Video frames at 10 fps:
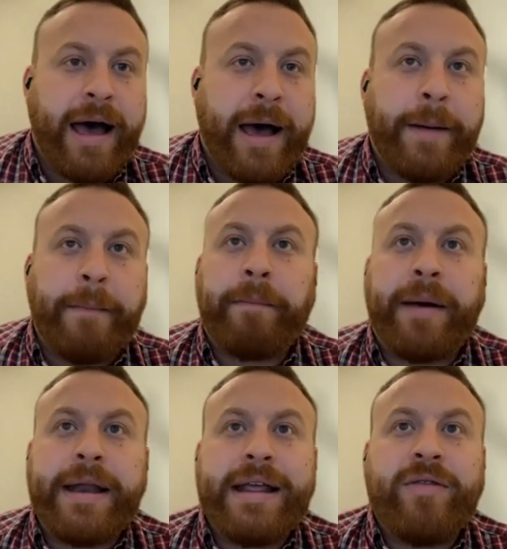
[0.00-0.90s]

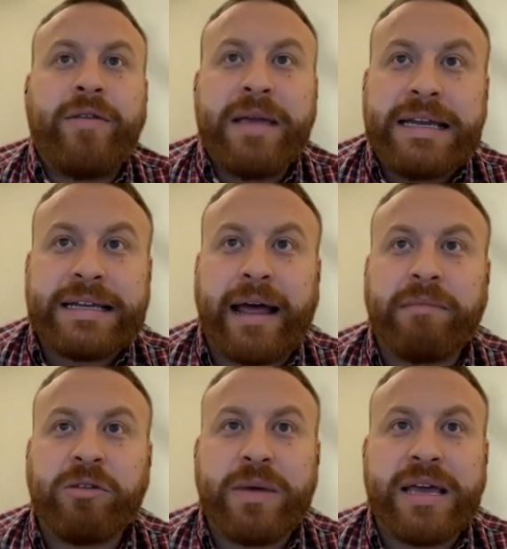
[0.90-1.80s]
But in the
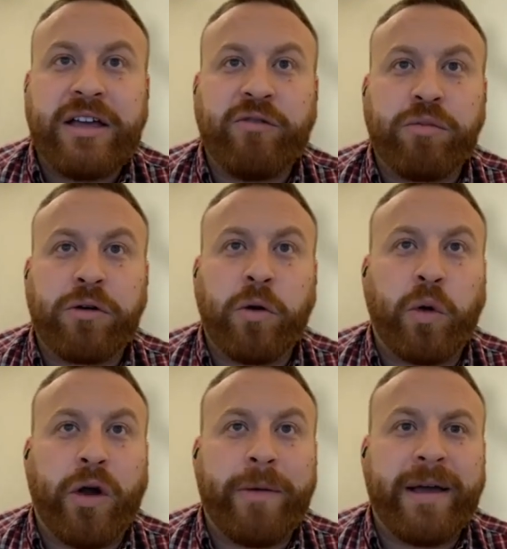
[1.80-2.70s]
meantime, speaking of
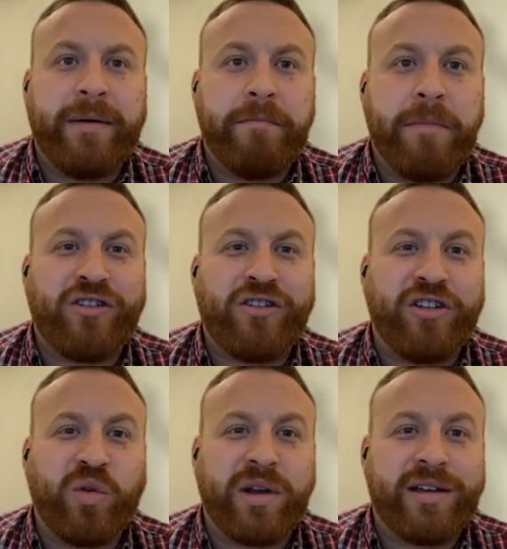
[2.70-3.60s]
programming, Marcia,
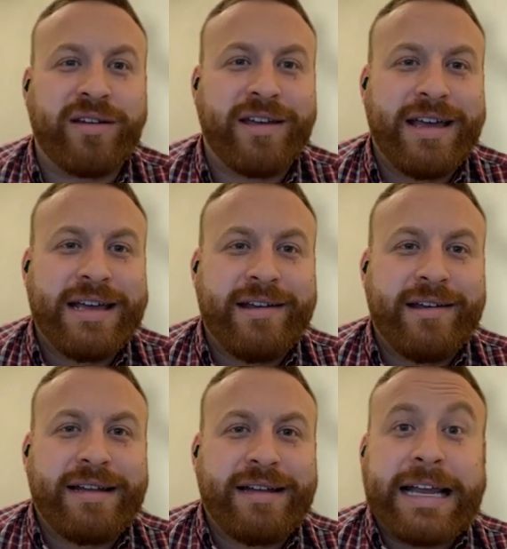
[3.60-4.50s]
do you want to
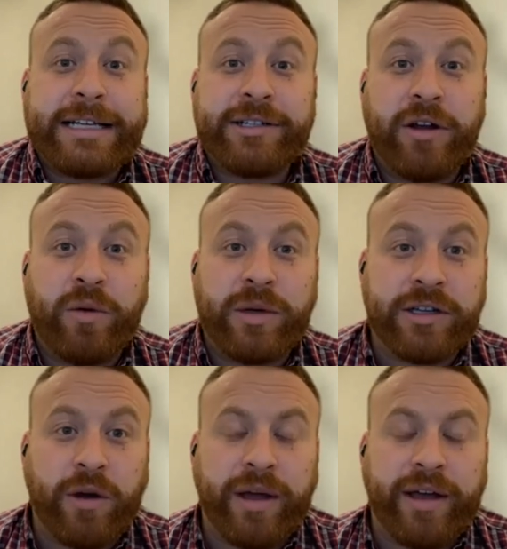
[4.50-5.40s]
let us know
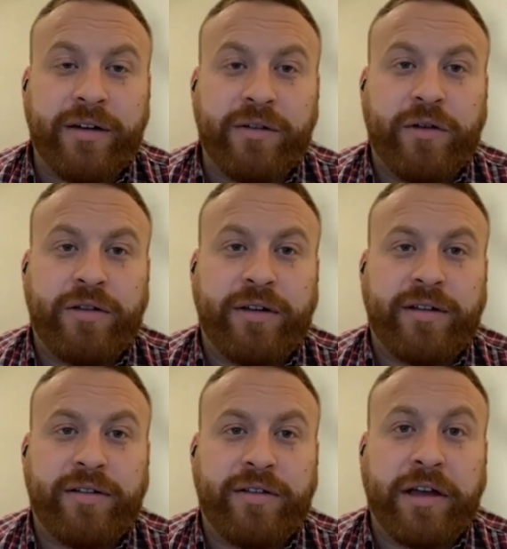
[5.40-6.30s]
what's going on for
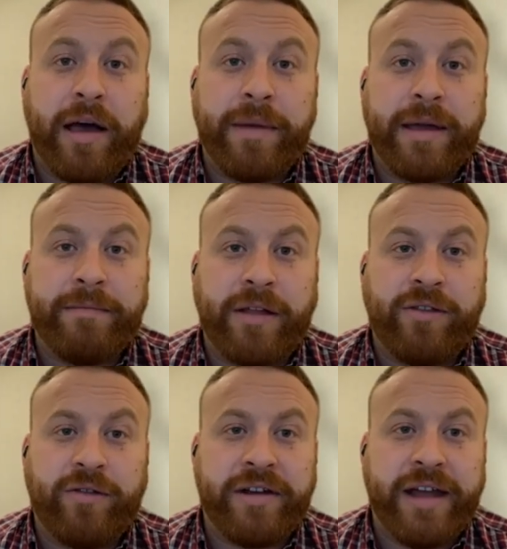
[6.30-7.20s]
the coming
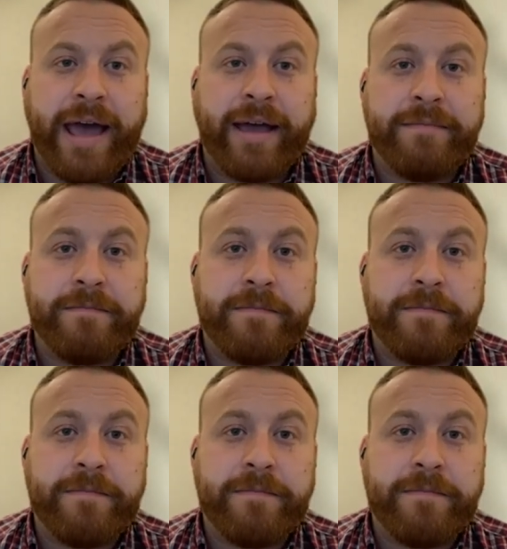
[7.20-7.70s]
months for DAG?